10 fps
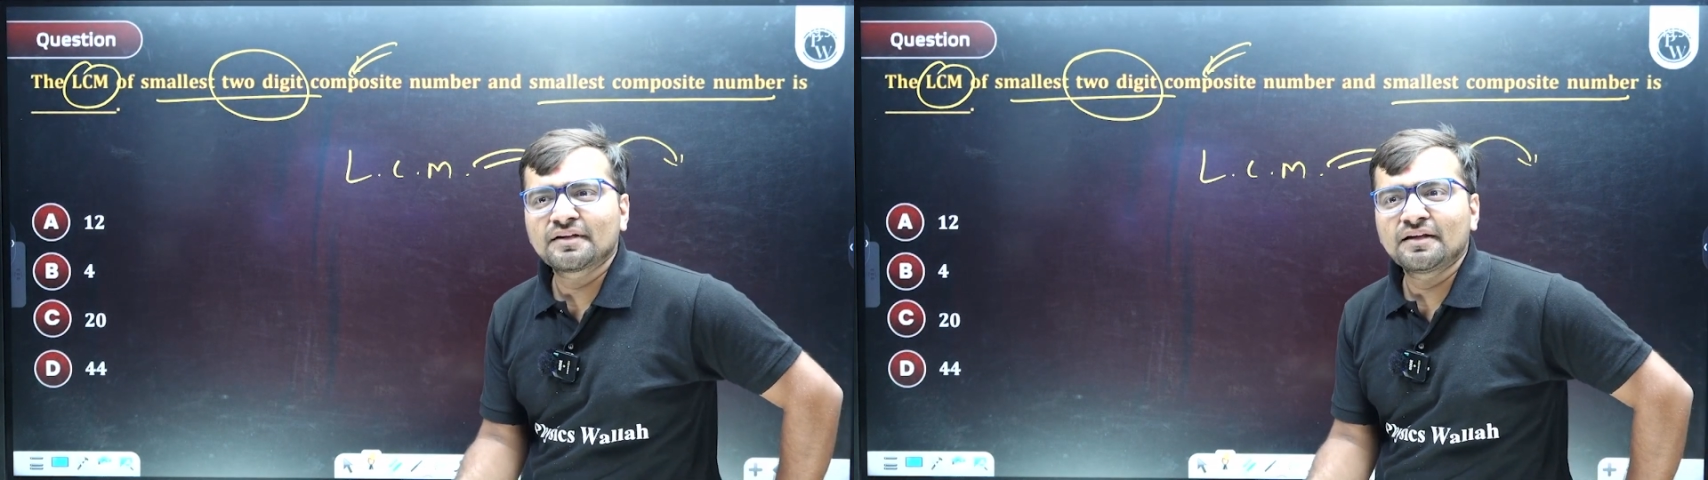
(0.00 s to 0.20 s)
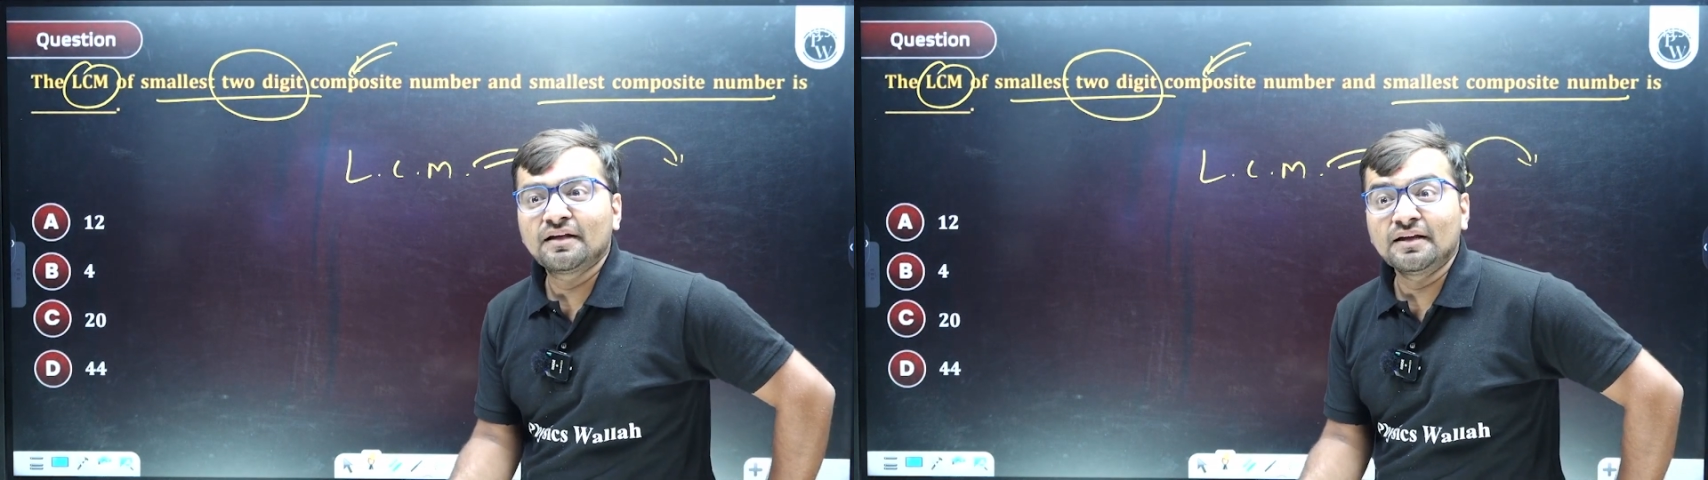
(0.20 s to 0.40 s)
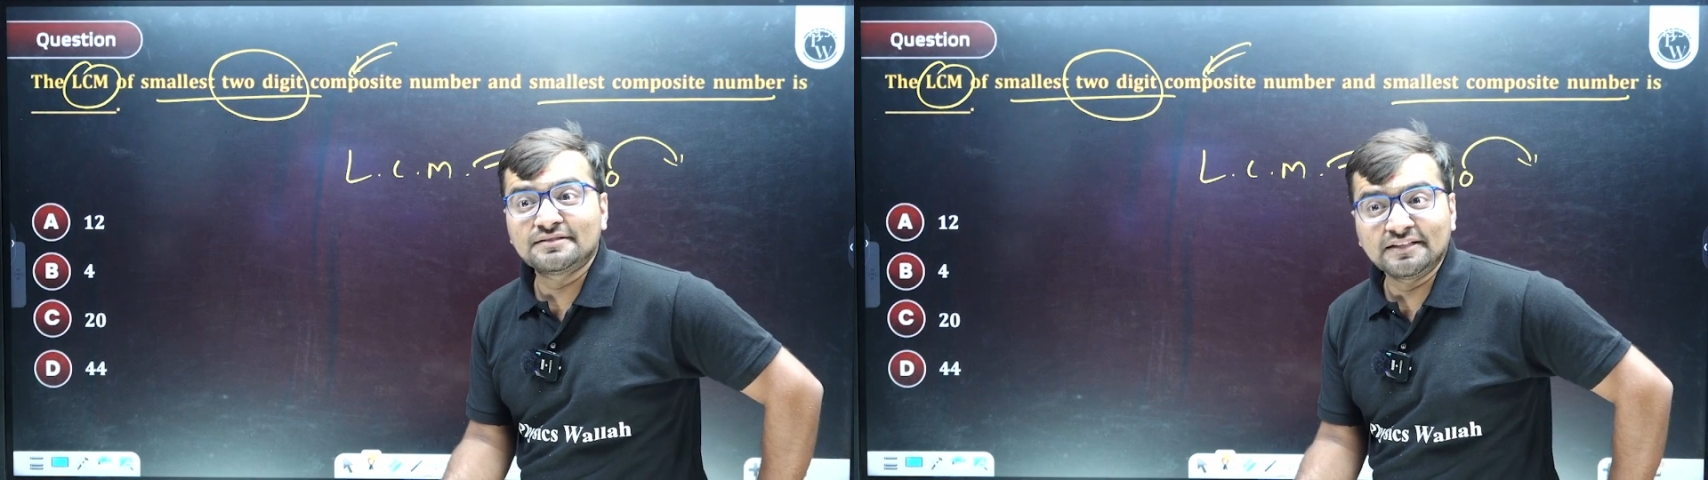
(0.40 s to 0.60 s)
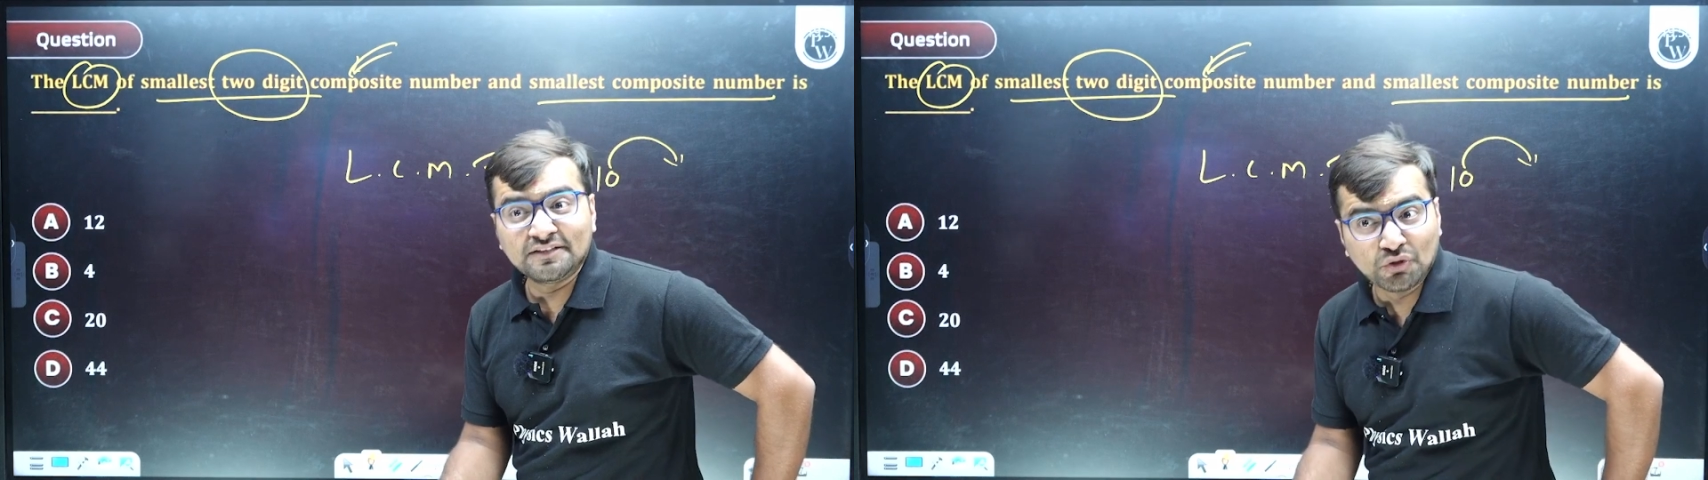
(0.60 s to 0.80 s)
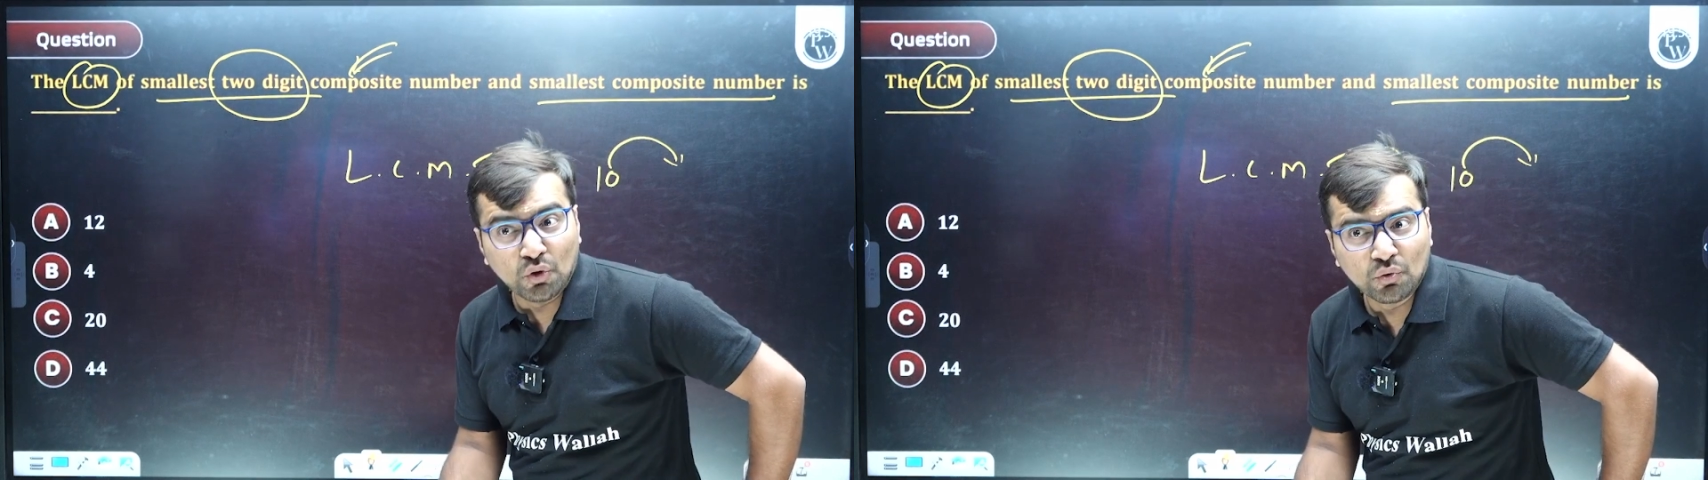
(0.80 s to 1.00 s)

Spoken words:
Is it 2?